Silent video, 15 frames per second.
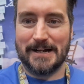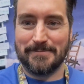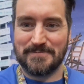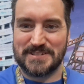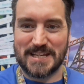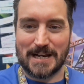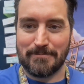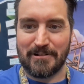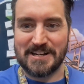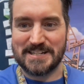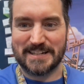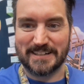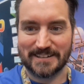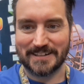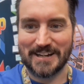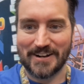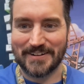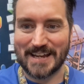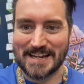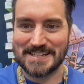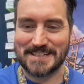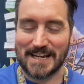celebrating,
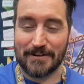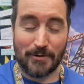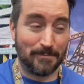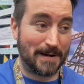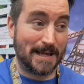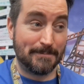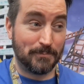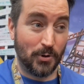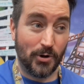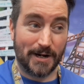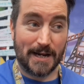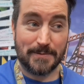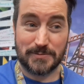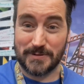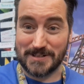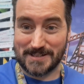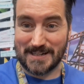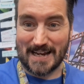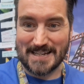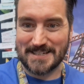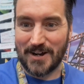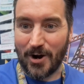getting together and playing board games, which,
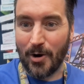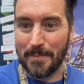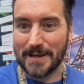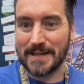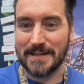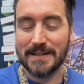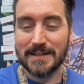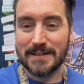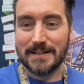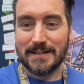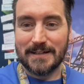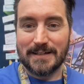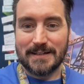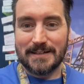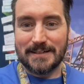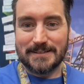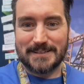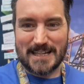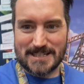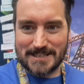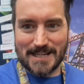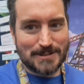as a hobby,
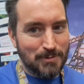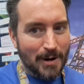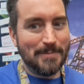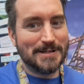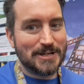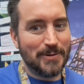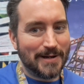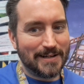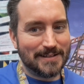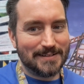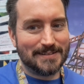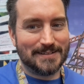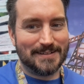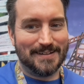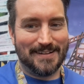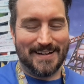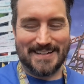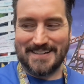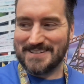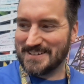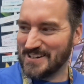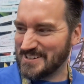that's why we do it.
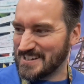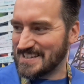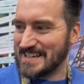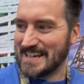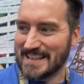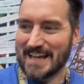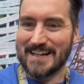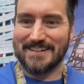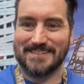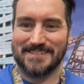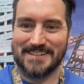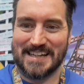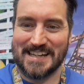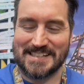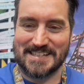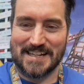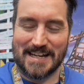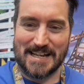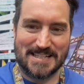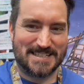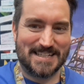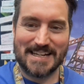And it's good to see that here
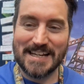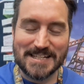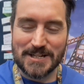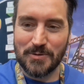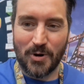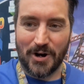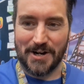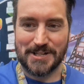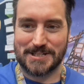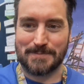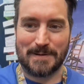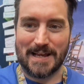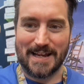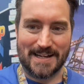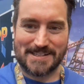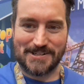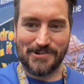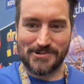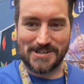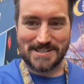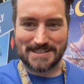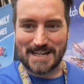today. As silly as it was, playing a
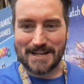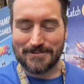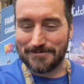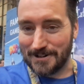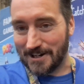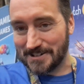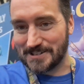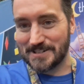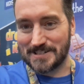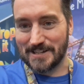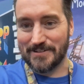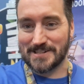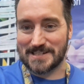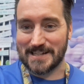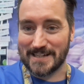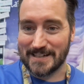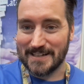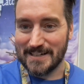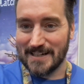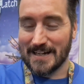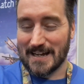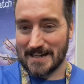children's game far too seriously
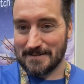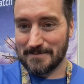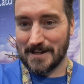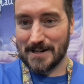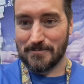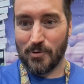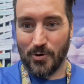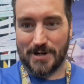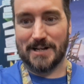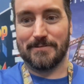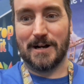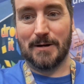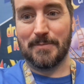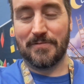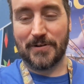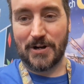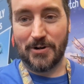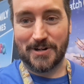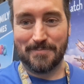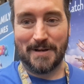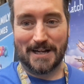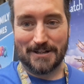and walking around with a
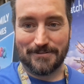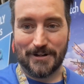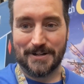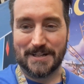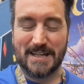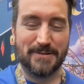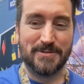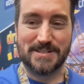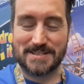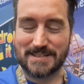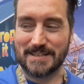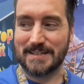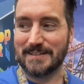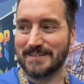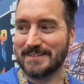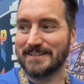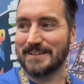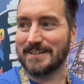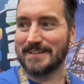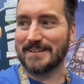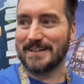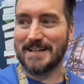golden megaphone,
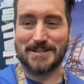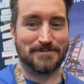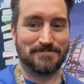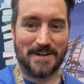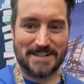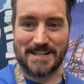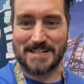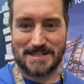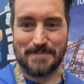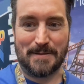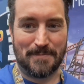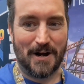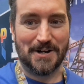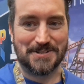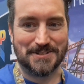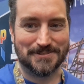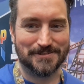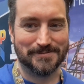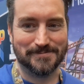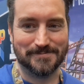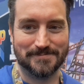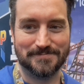it's fantastic to be part
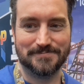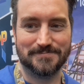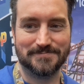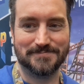of.